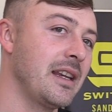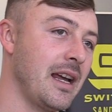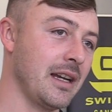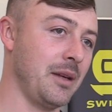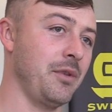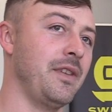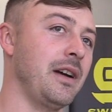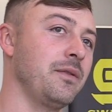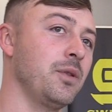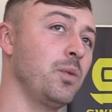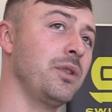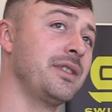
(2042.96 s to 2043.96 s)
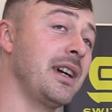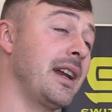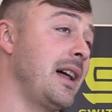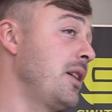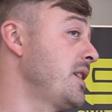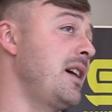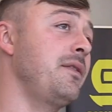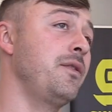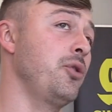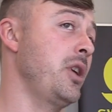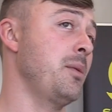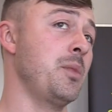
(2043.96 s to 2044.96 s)
like him to fight for a world title. I would love
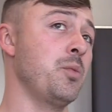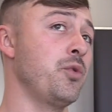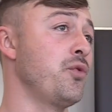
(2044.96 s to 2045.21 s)
for him and